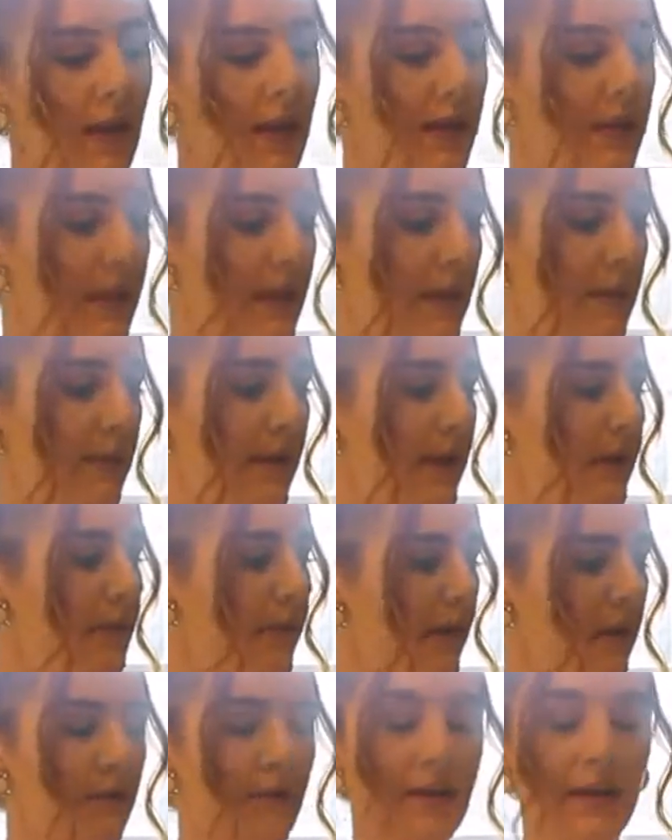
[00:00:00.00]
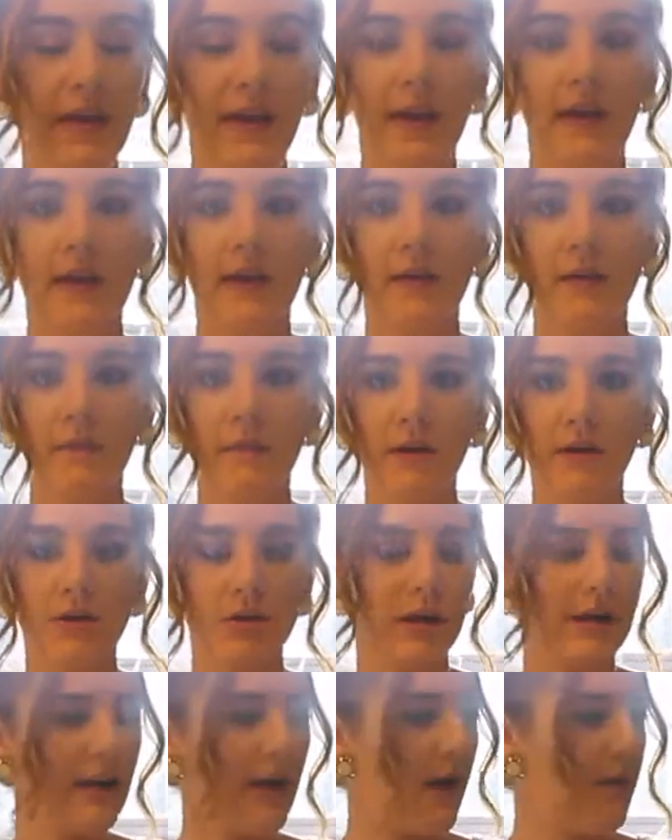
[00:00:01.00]
The red velvet cake mixture
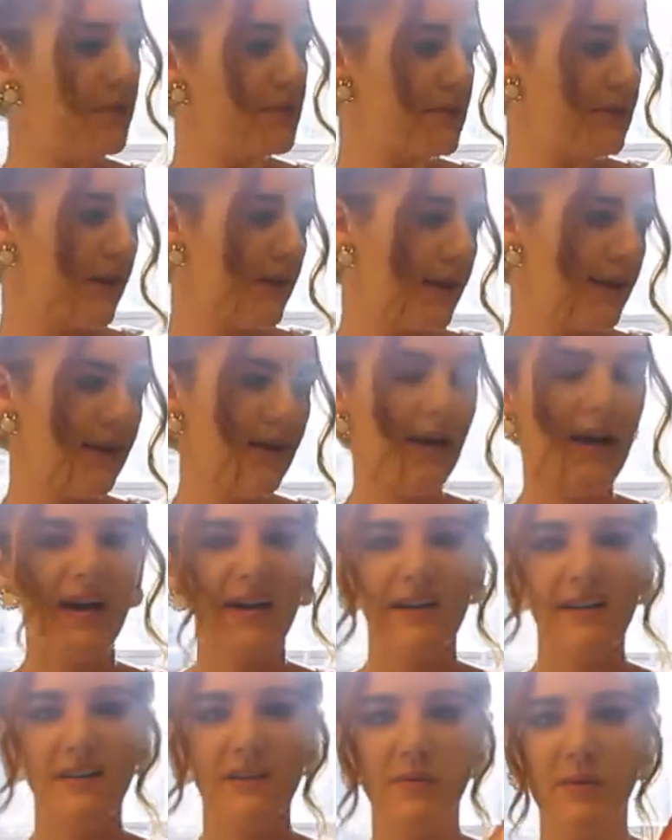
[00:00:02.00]
I got was Duncan Hines,